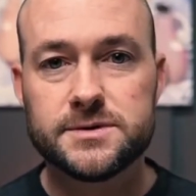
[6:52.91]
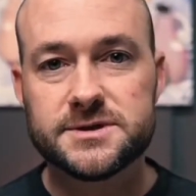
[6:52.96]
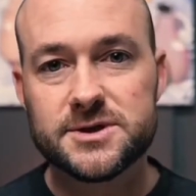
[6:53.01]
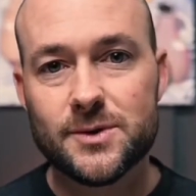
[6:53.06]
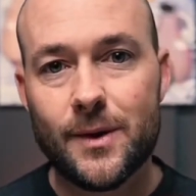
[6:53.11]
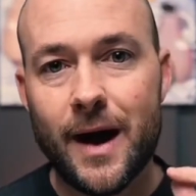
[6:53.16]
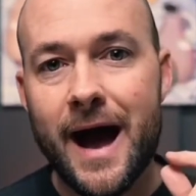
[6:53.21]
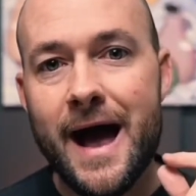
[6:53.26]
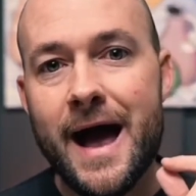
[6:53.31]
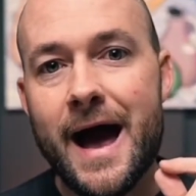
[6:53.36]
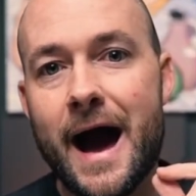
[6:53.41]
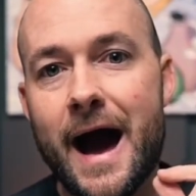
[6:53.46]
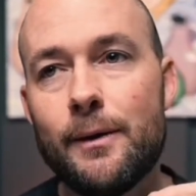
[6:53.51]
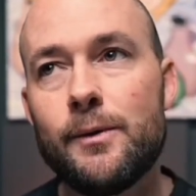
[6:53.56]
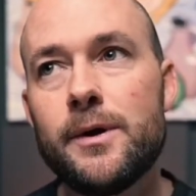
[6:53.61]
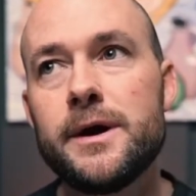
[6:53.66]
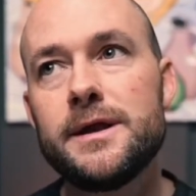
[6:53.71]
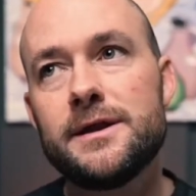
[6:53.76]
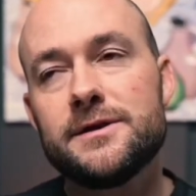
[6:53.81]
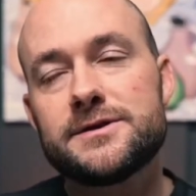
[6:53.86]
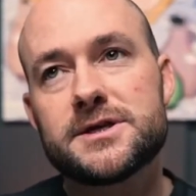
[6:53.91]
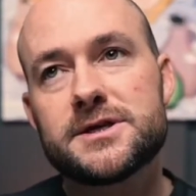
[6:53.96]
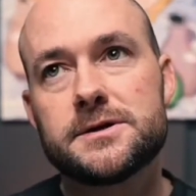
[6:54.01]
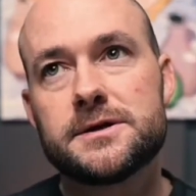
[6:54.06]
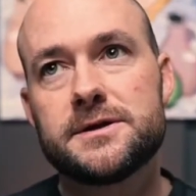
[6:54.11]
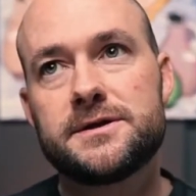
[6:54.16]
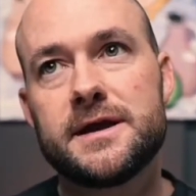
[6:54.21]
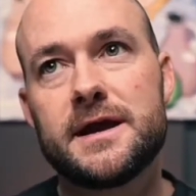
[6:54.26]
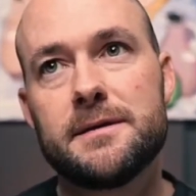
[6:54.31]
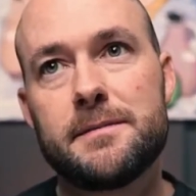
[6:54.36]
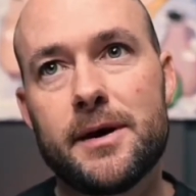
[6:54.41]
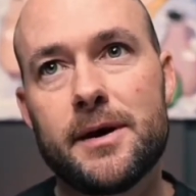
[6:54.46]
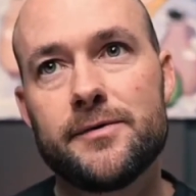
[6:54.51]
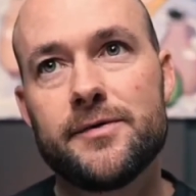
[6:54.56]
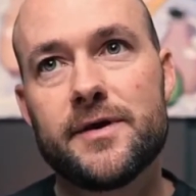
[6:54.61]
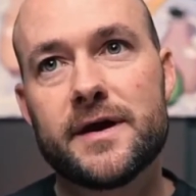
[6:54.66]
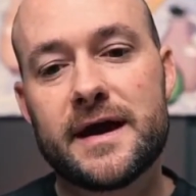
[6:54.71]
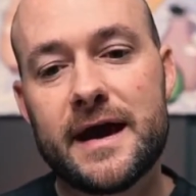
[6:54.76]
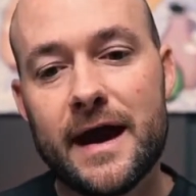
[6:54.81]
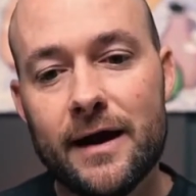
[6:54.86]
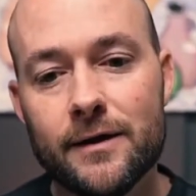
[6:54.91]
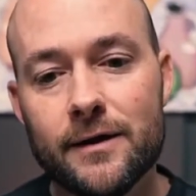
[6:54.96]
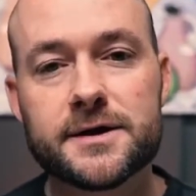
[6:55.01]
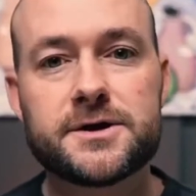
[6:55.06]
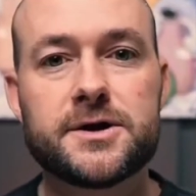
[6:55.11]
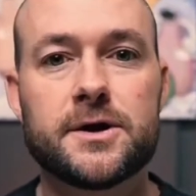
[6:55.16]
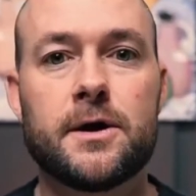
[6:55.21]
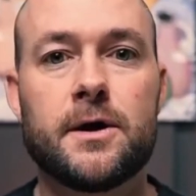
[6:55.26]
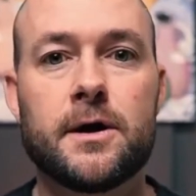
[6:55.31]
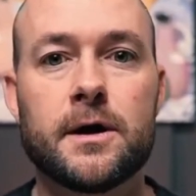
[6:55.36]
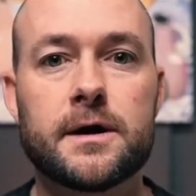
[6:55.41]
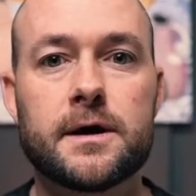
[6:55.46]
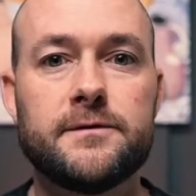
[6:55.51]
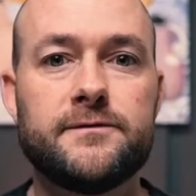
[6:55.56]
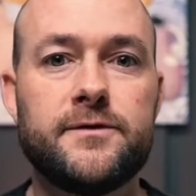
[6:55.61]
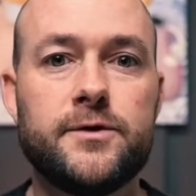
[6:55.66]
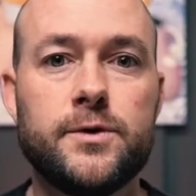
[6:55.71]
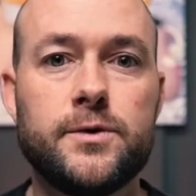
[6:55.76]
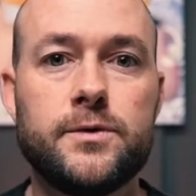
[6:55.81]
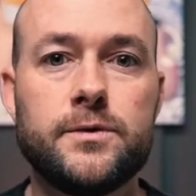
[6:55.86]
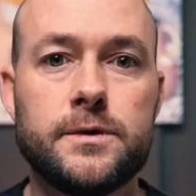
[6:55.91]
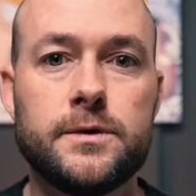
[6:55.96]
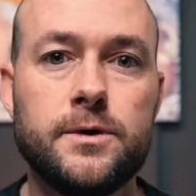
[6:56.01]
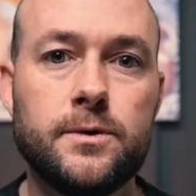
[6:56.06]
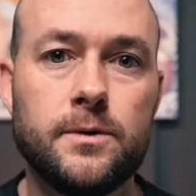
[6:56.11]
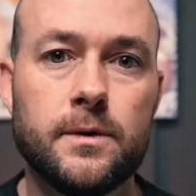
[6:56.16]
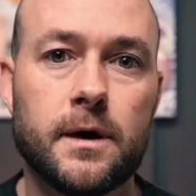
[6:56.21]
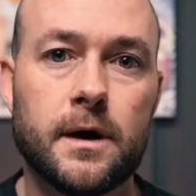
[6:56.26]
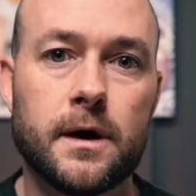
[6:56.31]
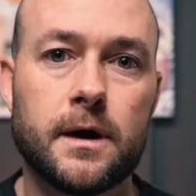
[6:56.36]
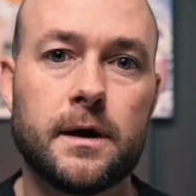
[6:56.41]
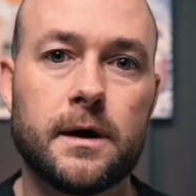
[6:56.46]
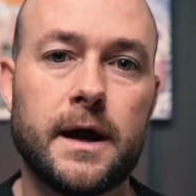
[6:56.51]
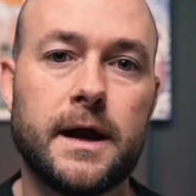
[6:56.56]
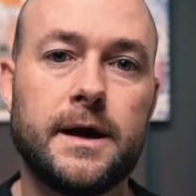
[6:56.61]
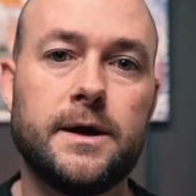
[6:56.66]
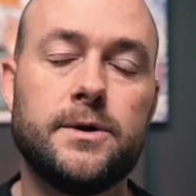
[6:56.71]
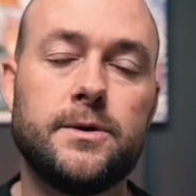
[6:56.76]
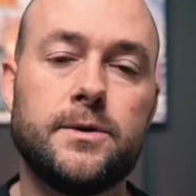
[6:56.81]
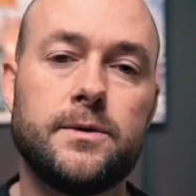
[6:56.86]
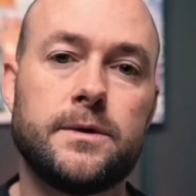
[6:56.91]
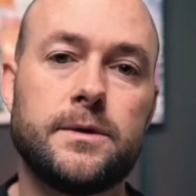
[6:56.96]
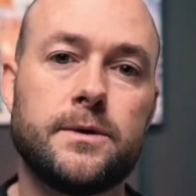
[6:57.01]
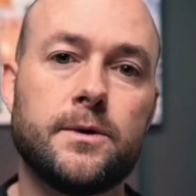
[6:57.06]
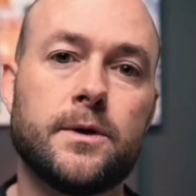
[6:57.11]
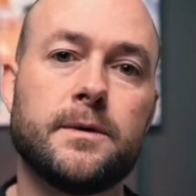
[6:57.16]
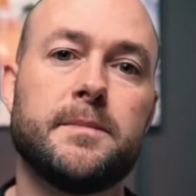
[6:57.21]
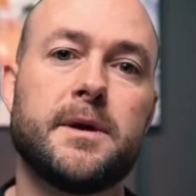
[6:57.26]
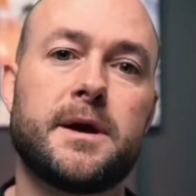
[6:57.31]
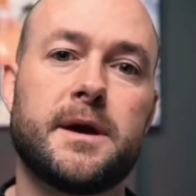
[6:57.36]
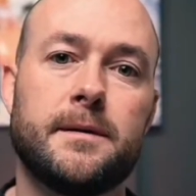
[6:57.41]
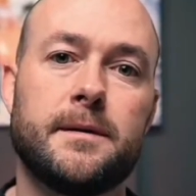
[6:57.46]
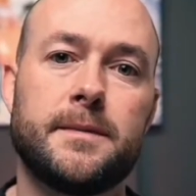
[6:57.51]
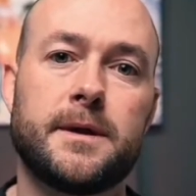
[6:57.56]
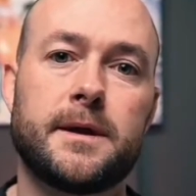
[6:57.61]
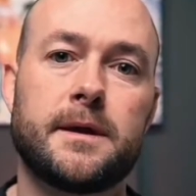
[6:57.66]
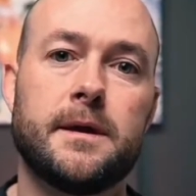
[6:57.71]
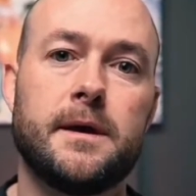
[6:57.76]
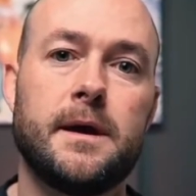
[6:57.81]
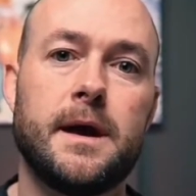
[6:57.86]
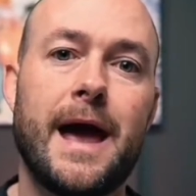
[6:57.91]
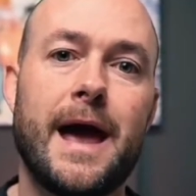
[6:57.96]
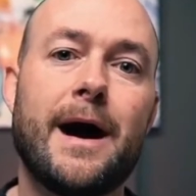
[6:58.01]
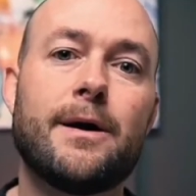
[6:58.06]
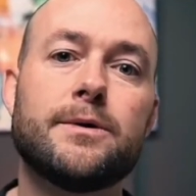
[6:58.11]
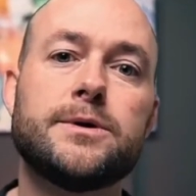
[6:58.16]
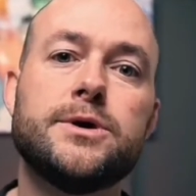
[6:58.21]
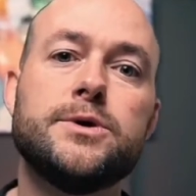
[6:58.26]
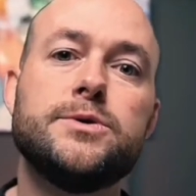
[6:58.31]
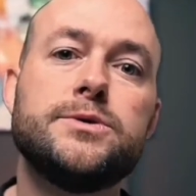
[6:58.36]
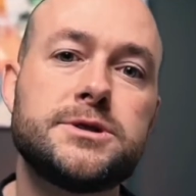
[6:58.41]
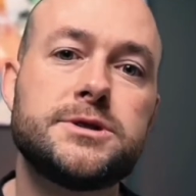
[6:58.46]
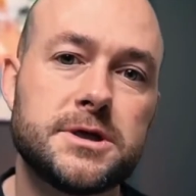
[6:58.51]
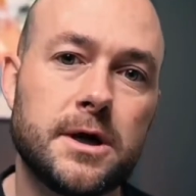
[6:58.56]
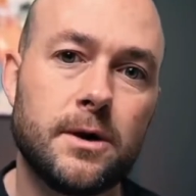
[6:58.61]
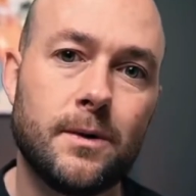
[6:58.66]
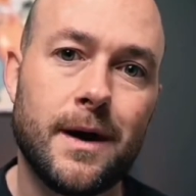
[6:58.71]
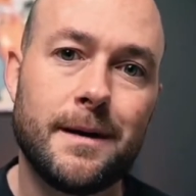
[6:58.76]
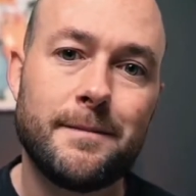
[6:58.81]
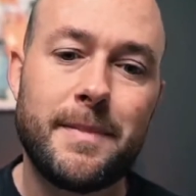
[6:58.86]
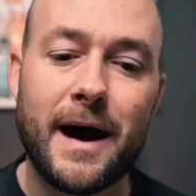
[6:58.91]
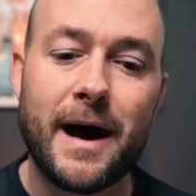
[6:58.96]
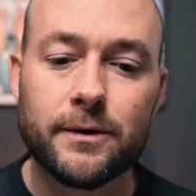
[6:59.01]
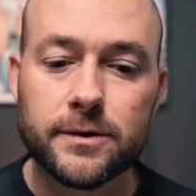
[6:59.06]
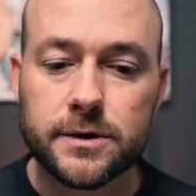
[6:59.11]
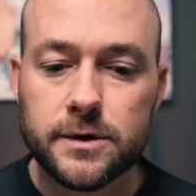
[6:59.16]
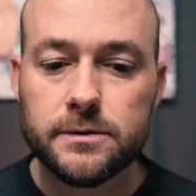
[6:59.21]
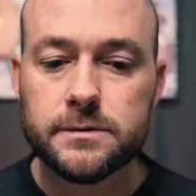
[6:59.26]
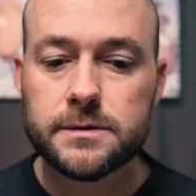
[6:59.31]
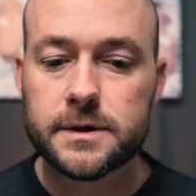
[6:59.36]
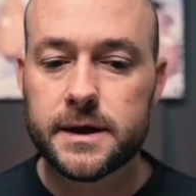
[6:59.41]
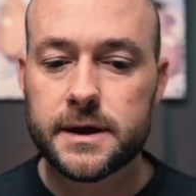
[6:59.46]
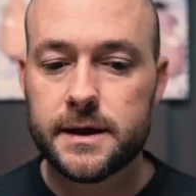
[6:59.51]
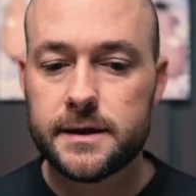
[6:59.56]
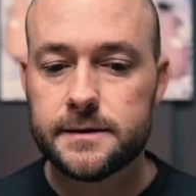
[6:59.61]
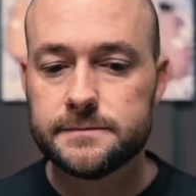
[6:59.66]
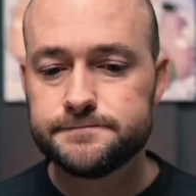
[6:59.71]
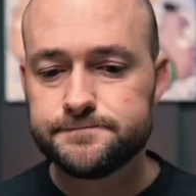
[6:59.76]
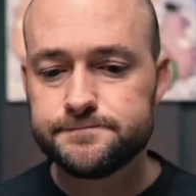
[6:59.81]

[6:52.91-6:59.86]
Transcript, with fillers: So I want you to start to think about the character arc of who you are and who you're becoming, how you show up, how you lead.